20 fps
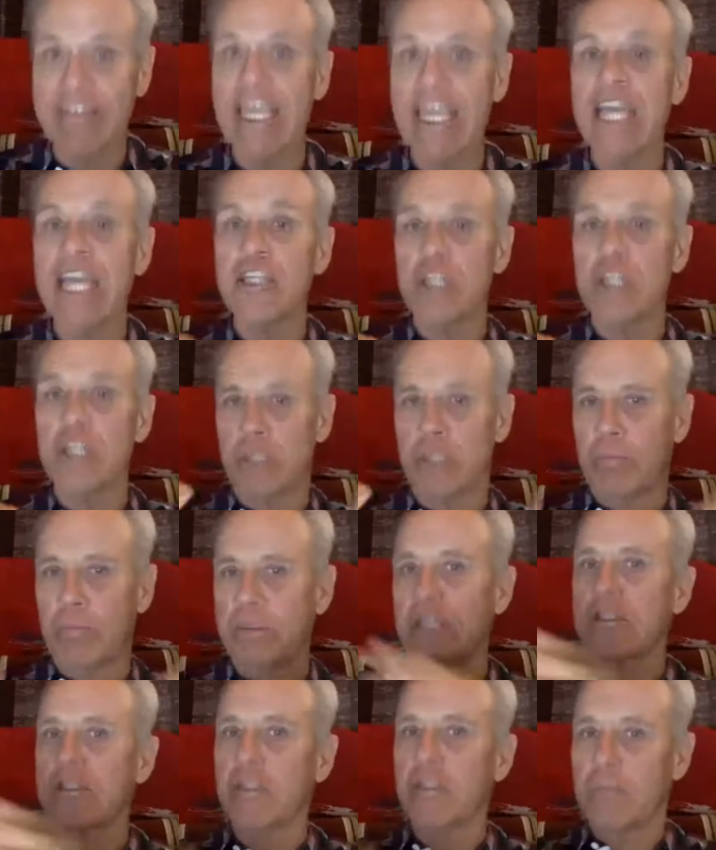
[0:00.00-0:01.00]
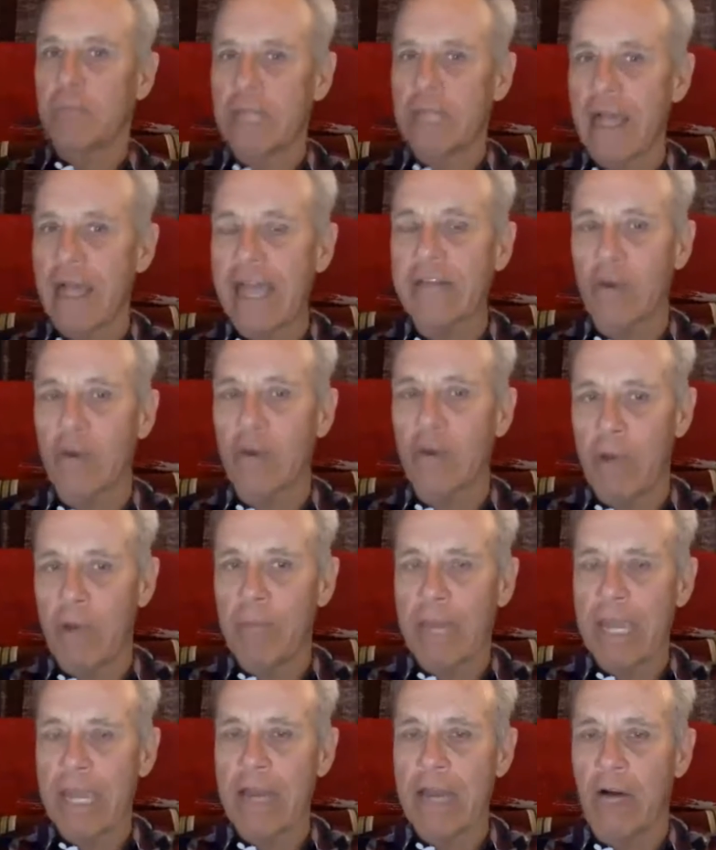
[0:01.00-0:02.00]
They had just supplied the one
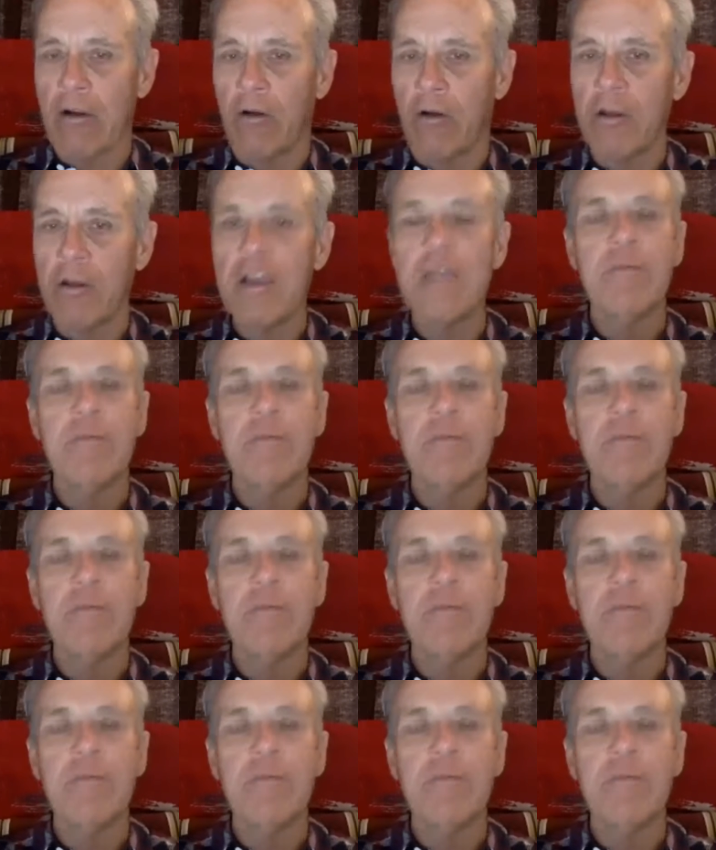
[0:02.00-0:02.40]
panel,